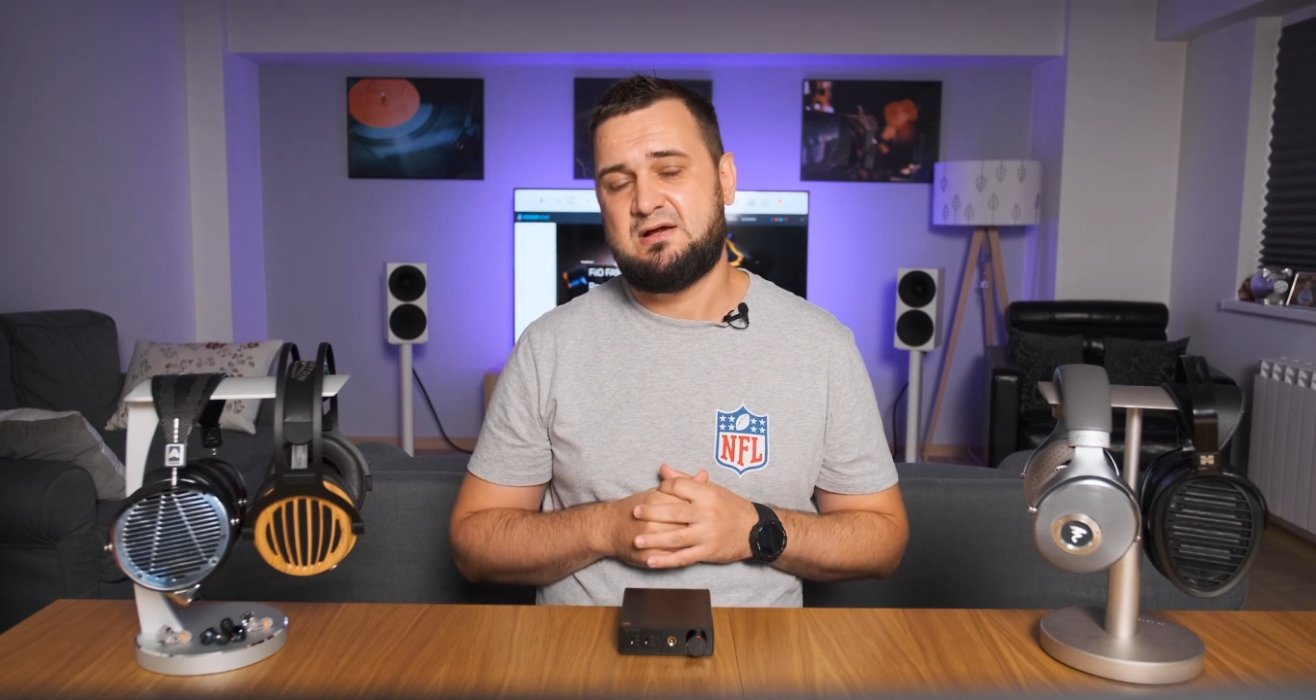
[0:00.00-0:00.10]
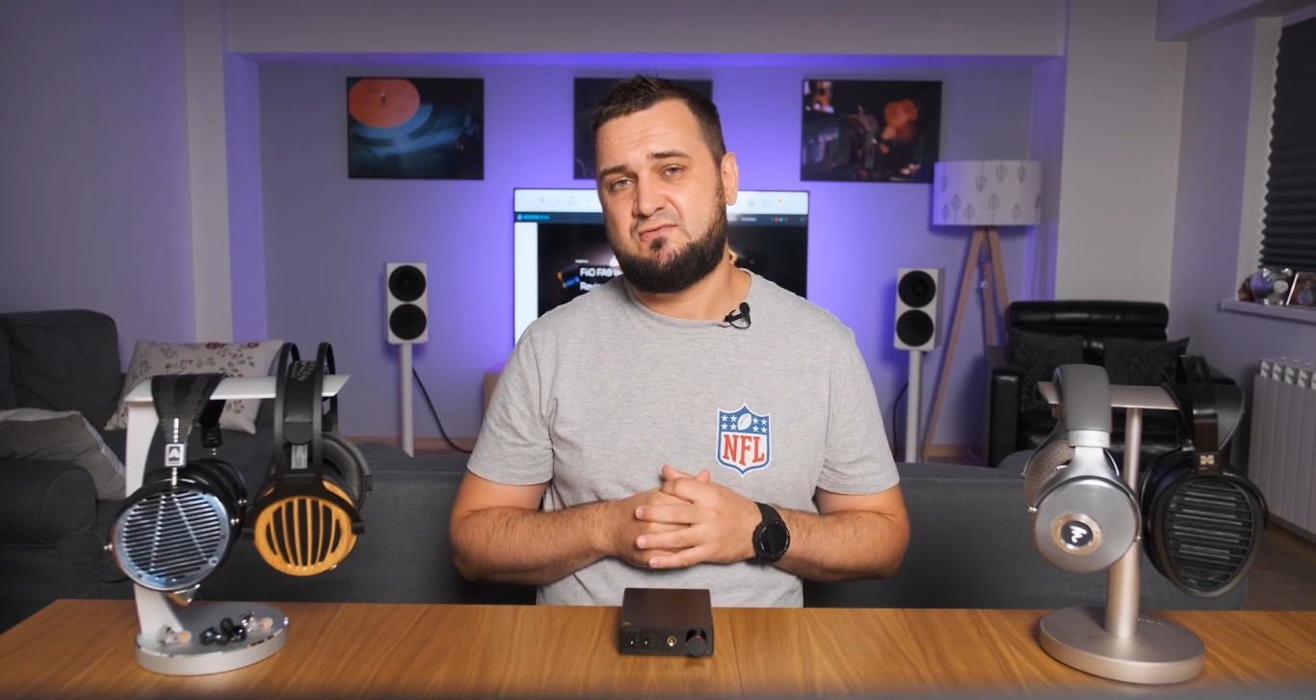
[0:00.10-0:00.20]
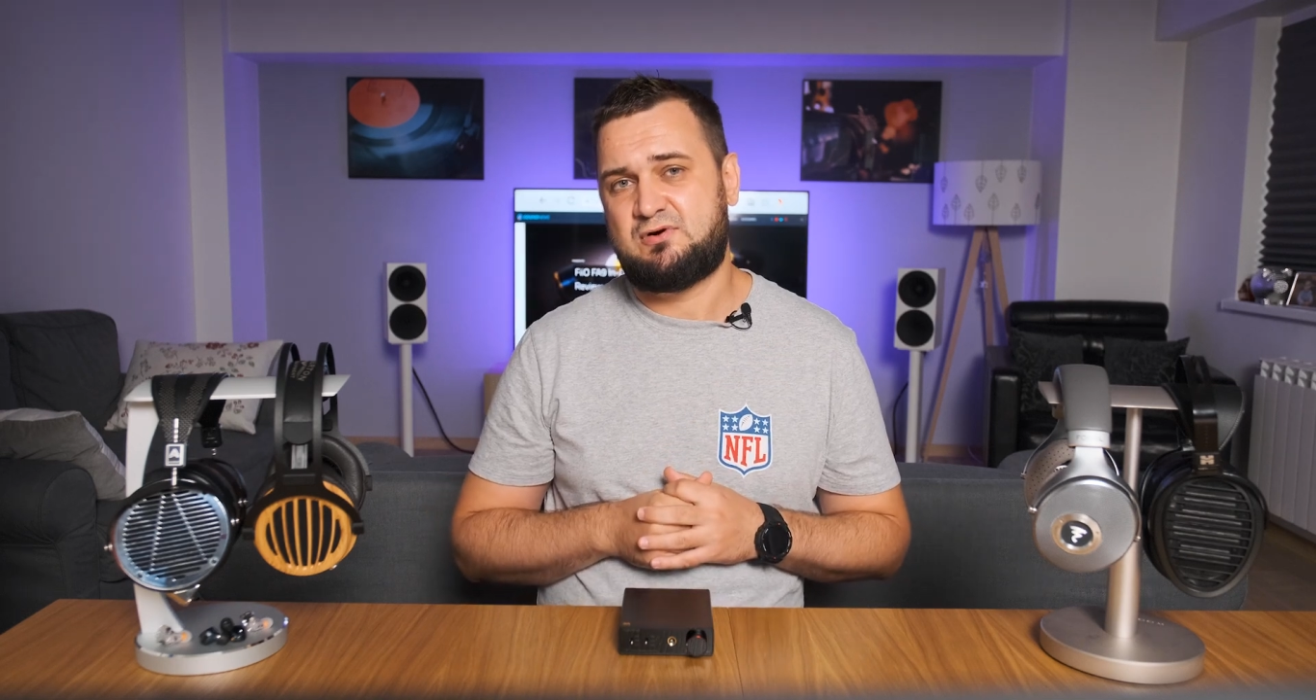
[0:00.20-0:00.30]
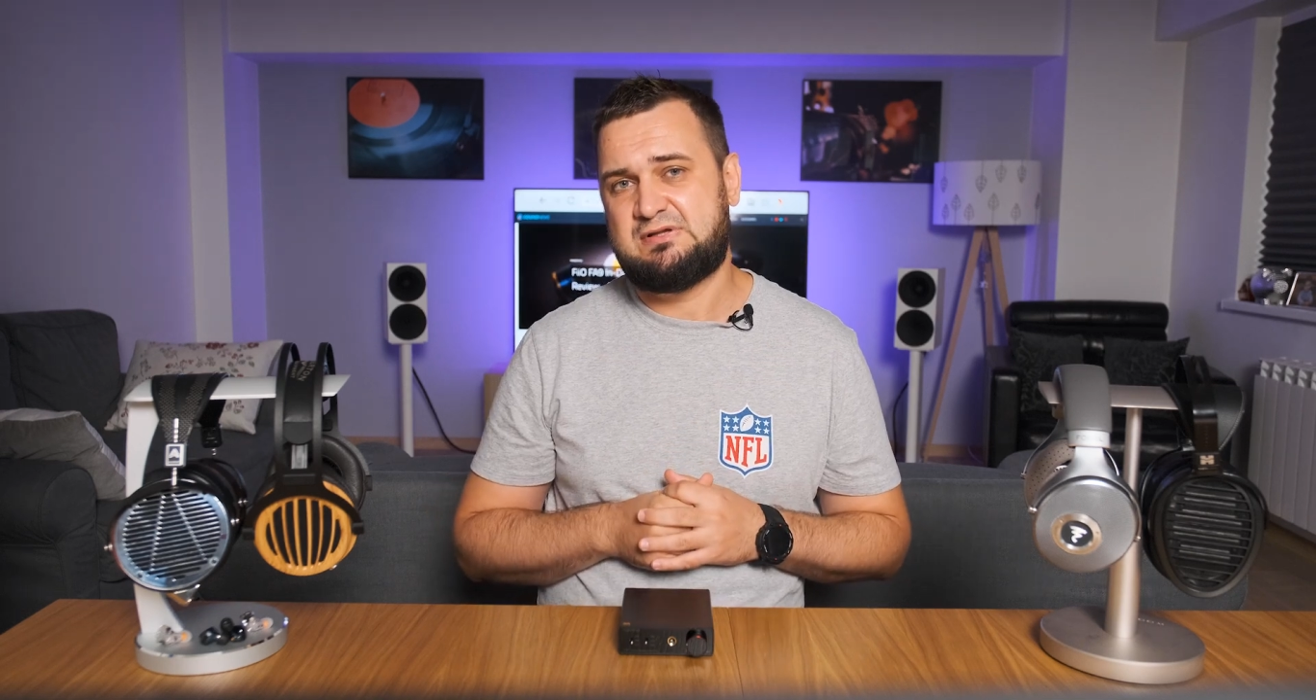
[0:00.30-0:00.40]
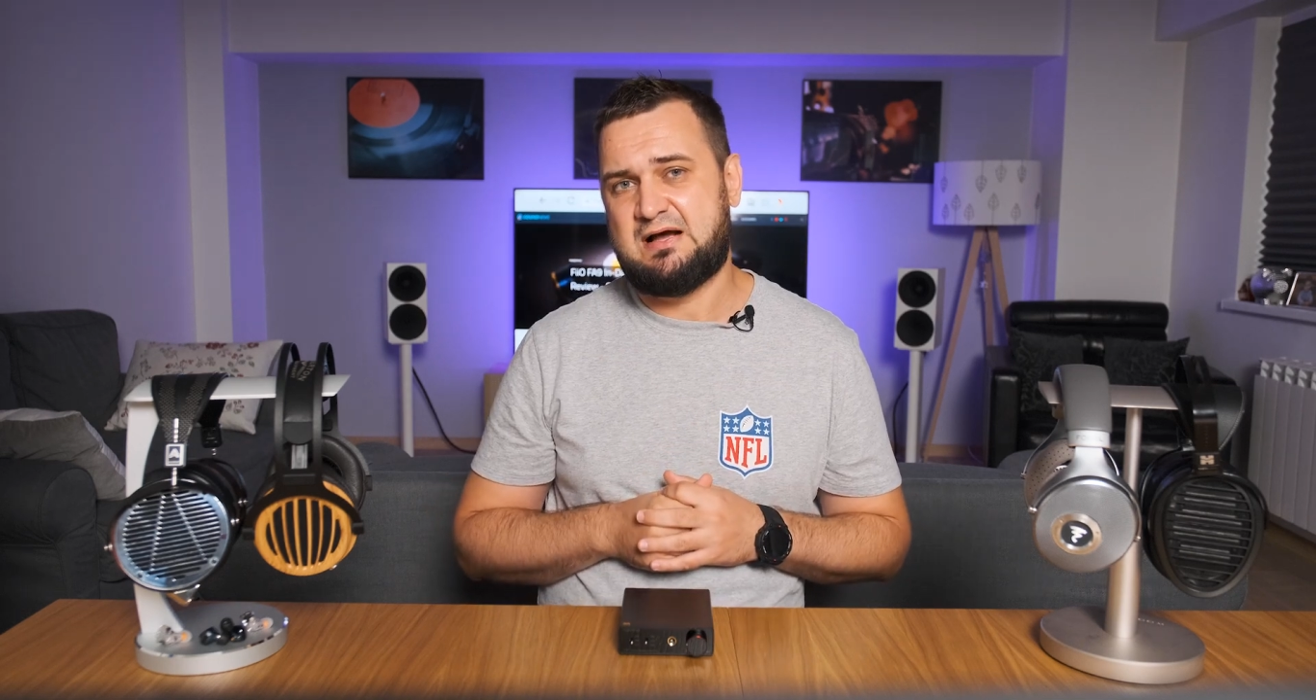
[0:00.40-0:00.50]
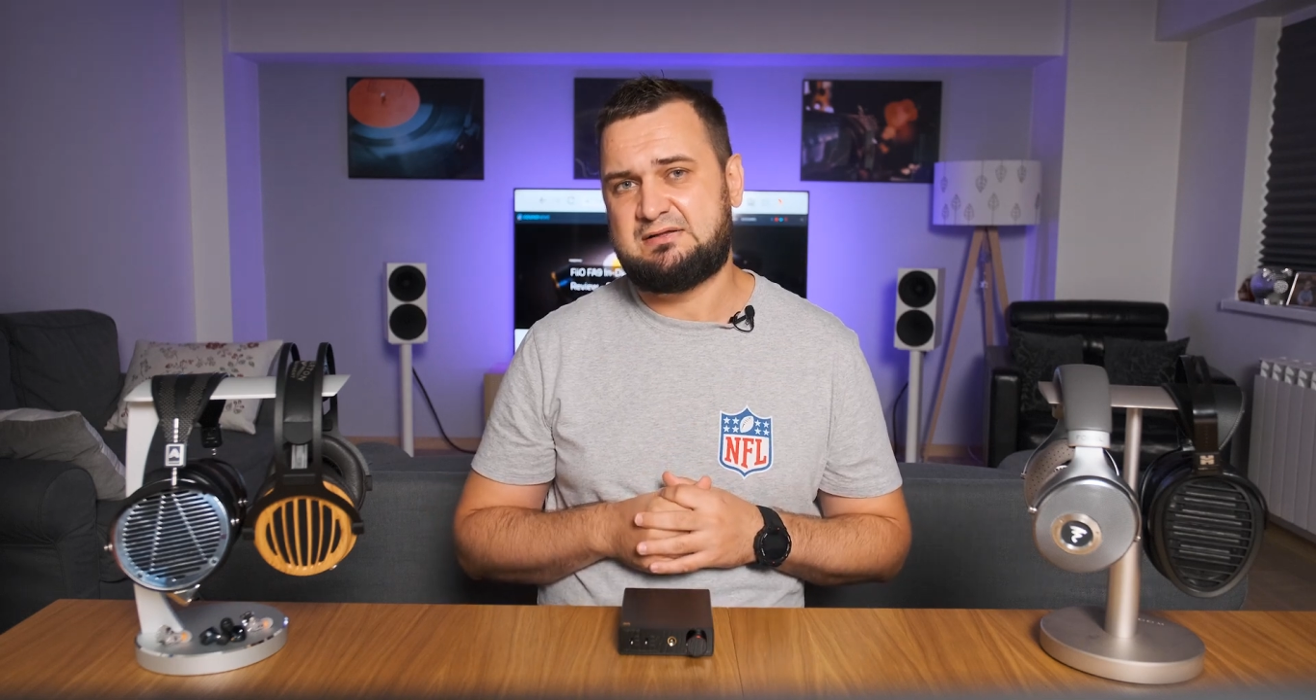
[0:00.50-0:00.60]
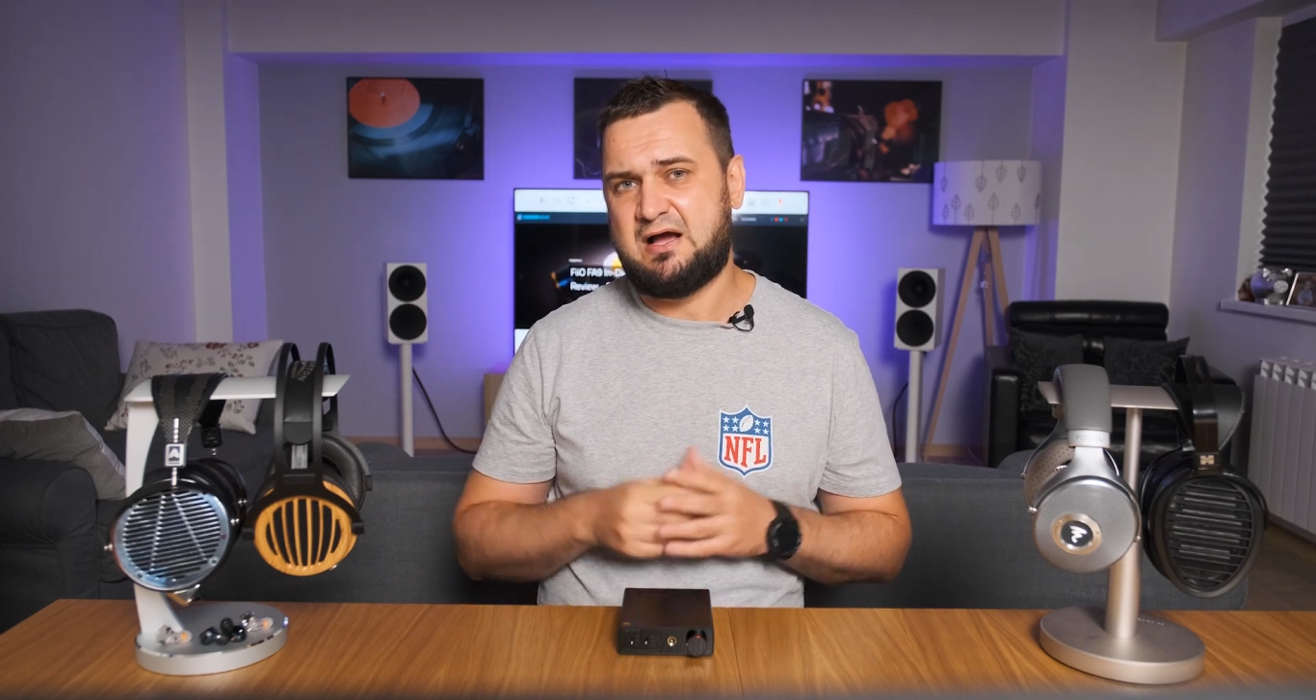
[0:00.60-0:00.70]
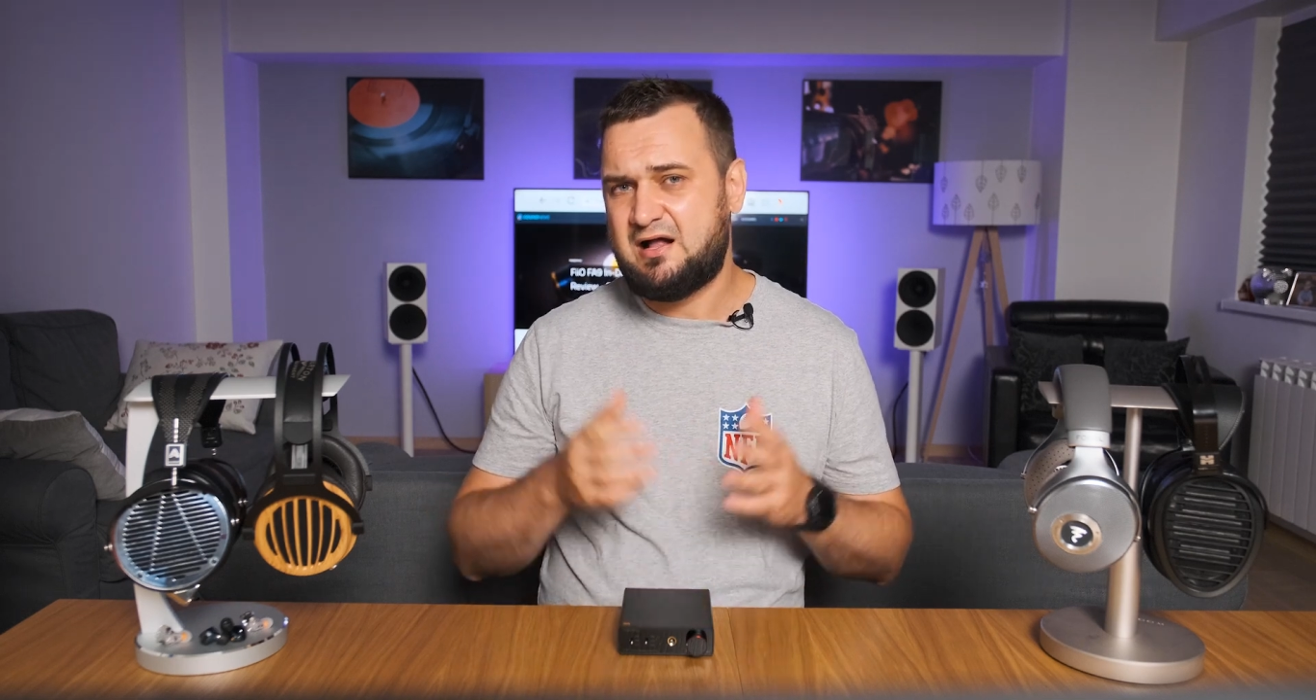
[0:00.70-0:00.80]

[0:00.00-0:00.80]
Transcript: for that